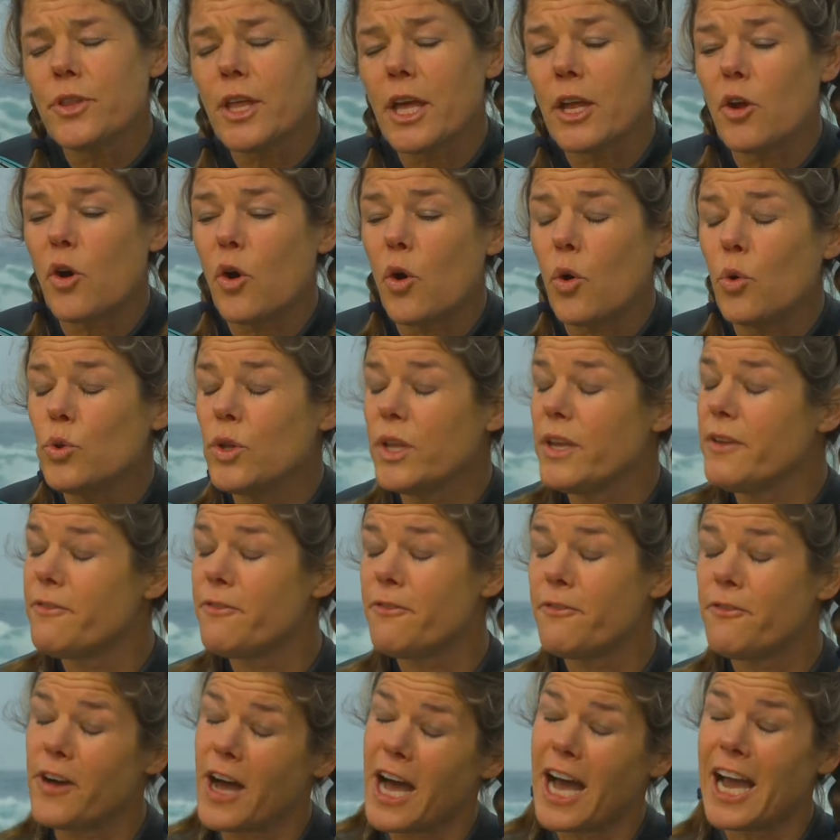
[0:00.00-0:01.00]
that only
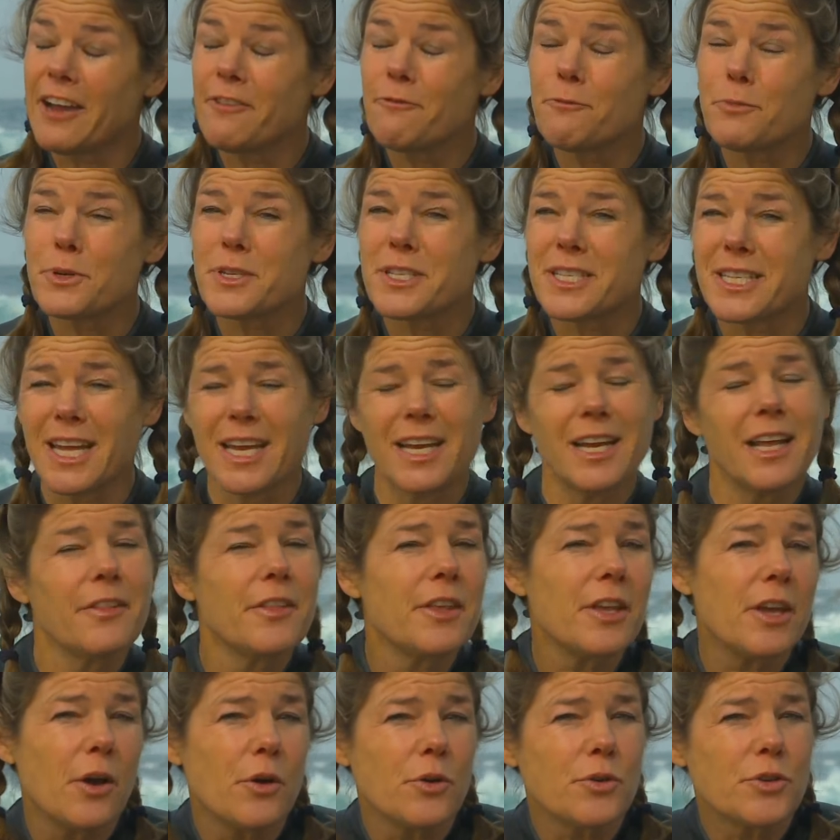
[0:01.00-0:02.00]
five percent of
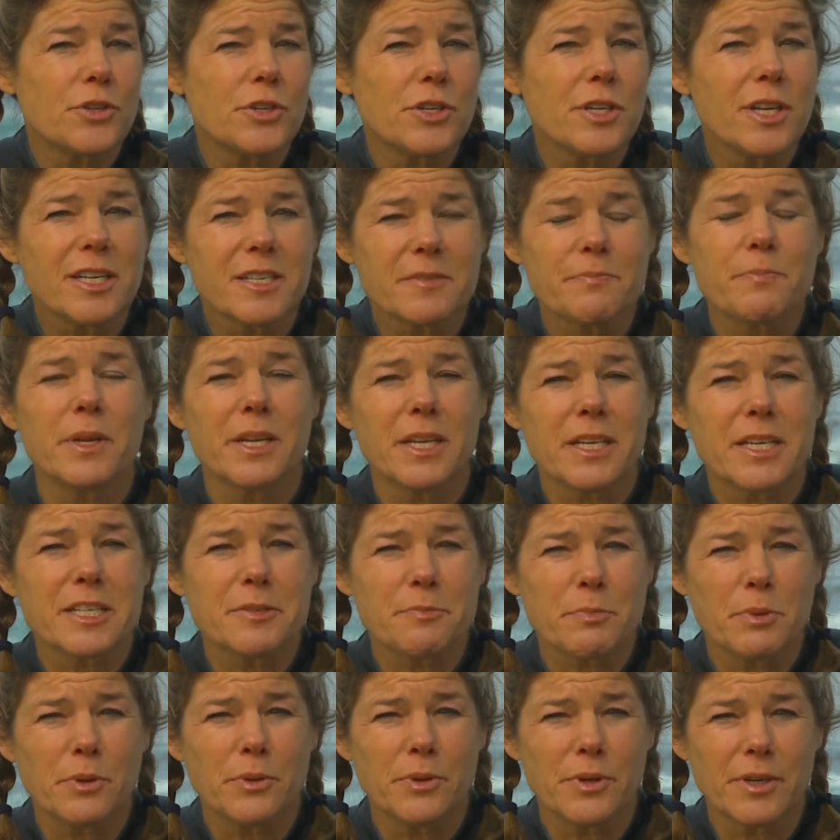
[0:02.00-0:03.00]
the ocean has been
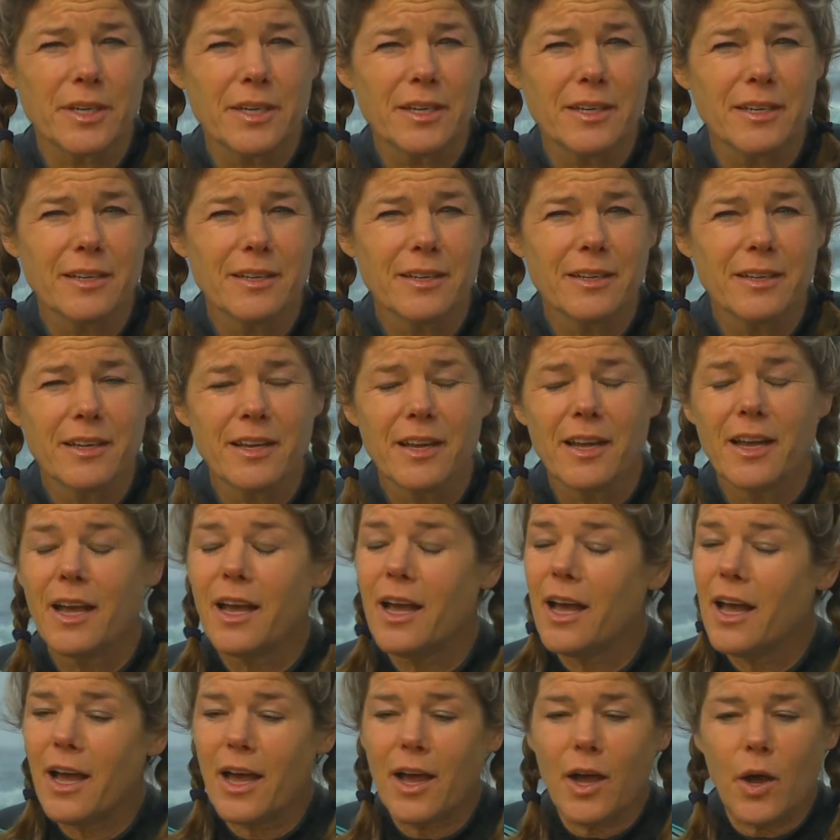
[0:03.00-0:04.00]
explored?
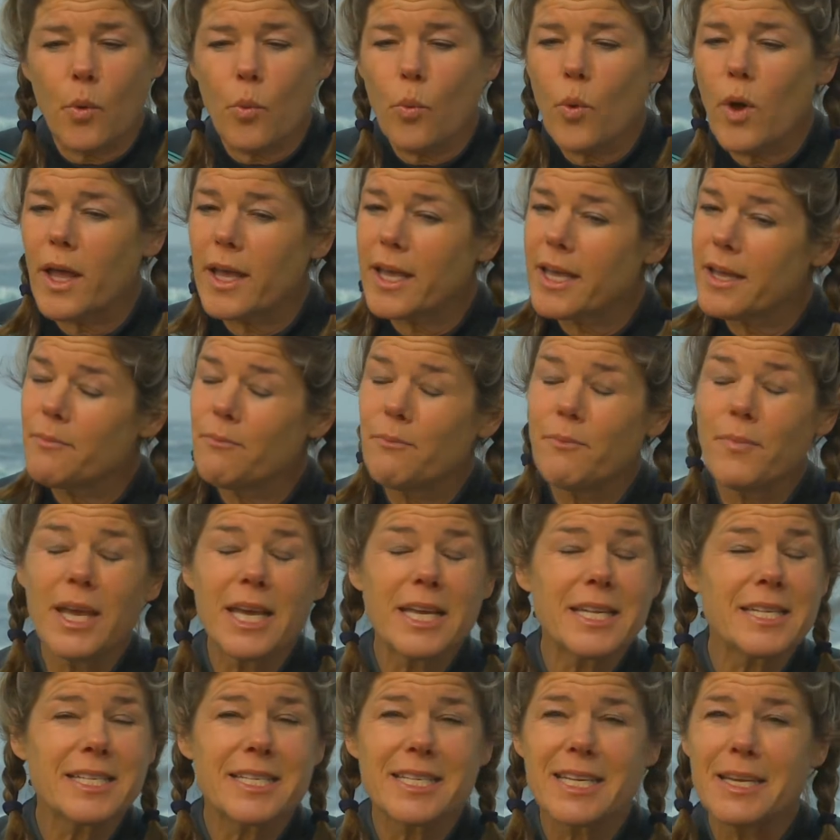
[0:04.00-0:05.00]
Well, it
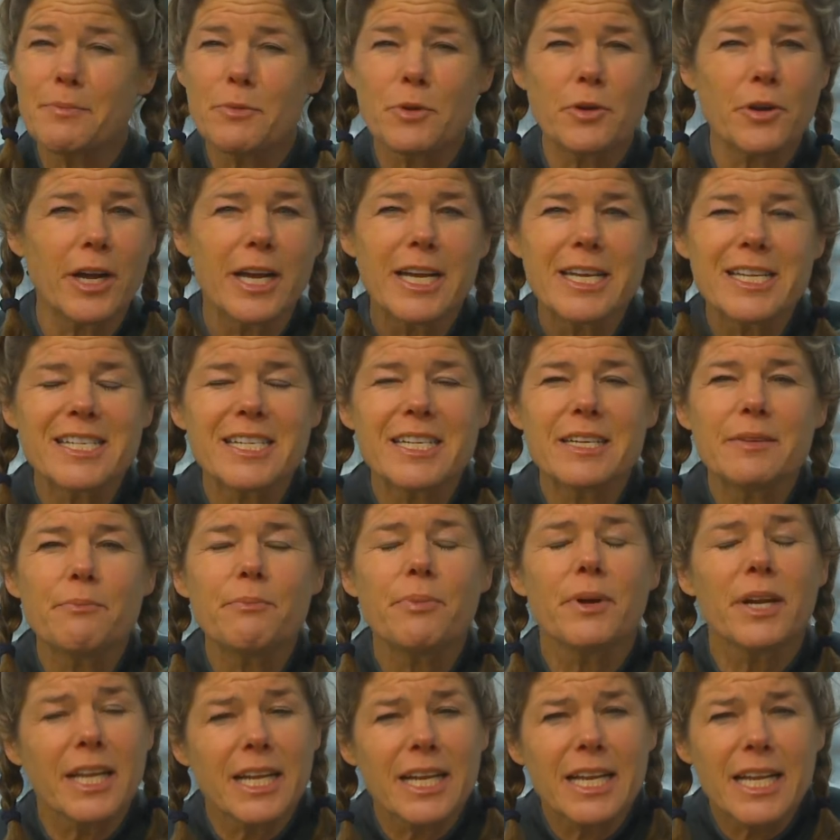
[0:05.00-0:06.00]
may seem crazy,
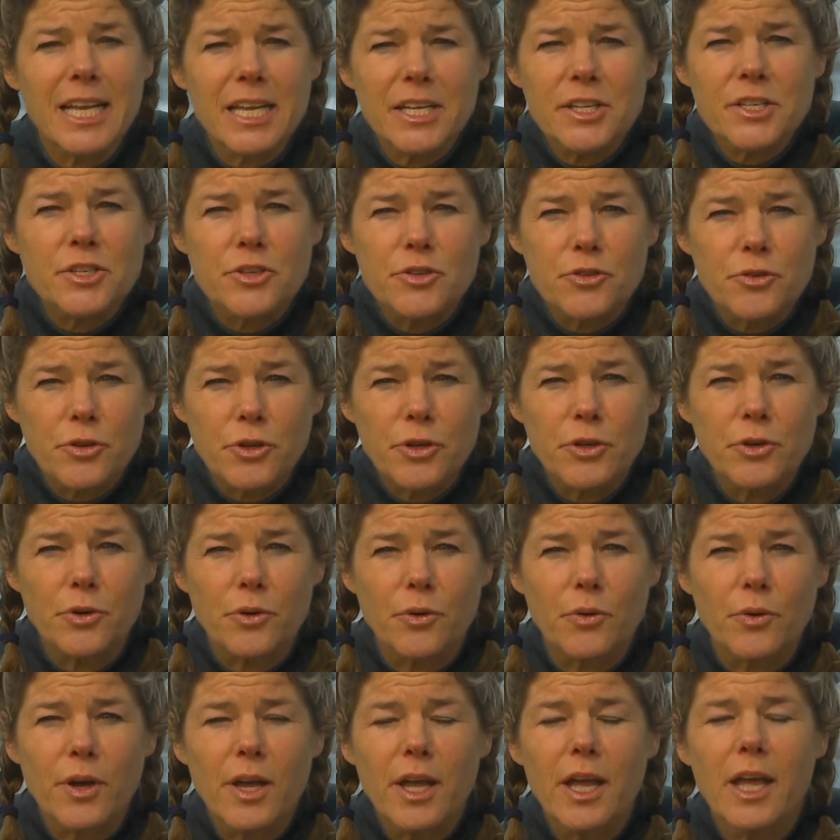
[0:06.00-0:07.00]
but it is true.
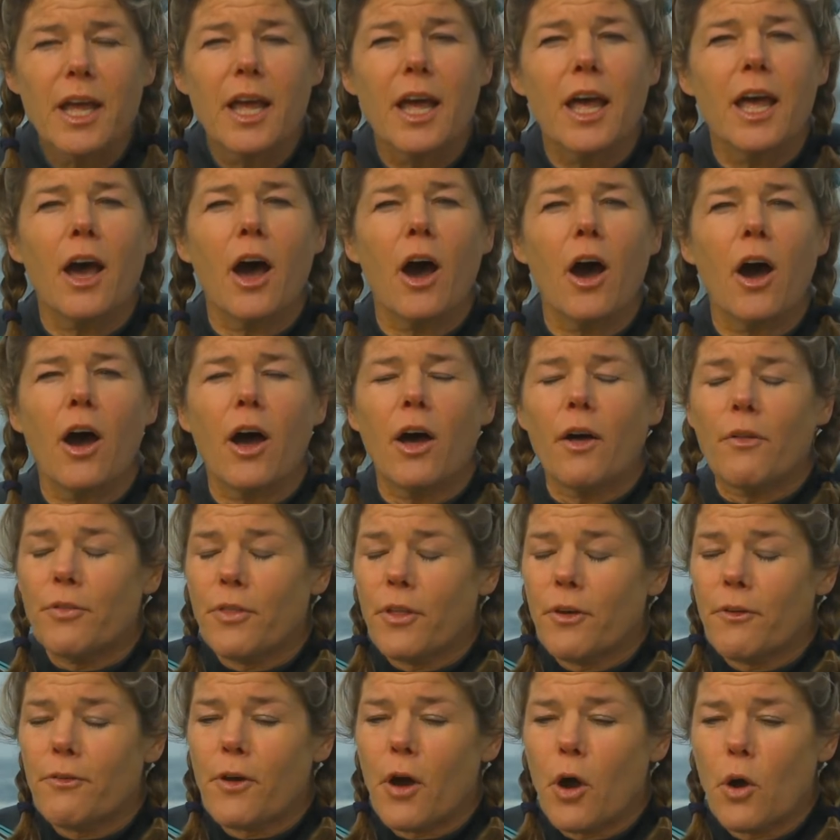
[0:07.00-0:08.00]

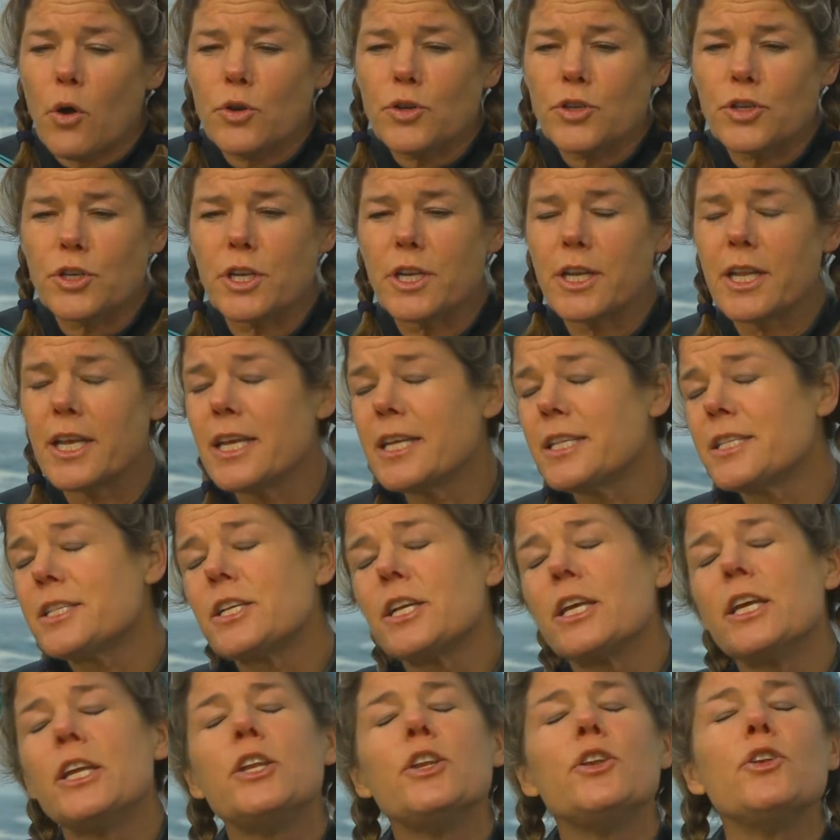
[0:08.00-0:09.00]
The ocean is
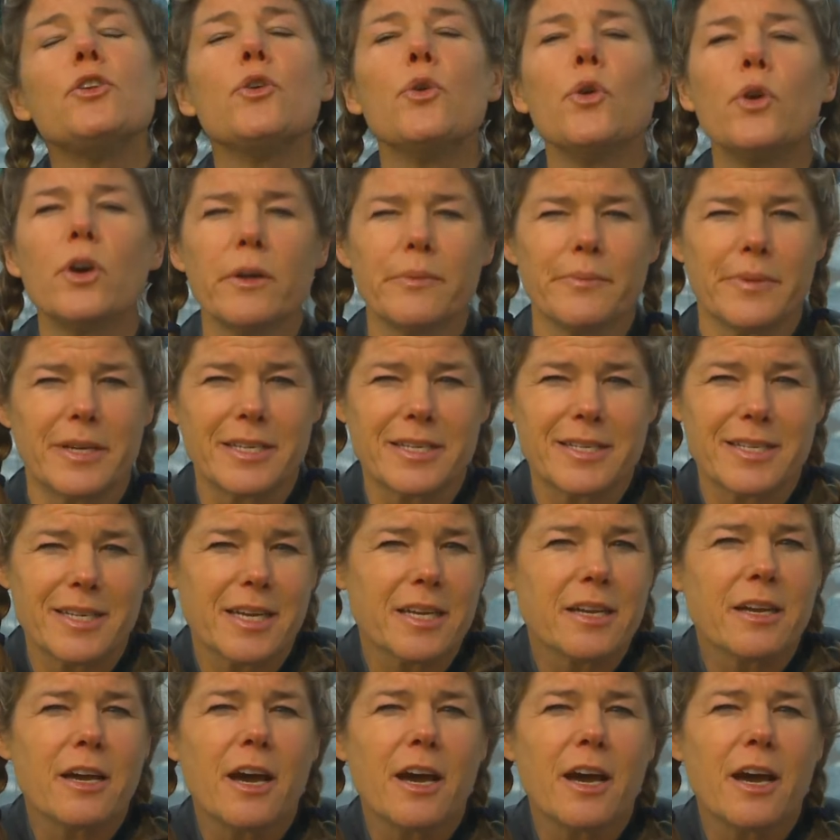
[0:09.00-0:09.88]
enormous. It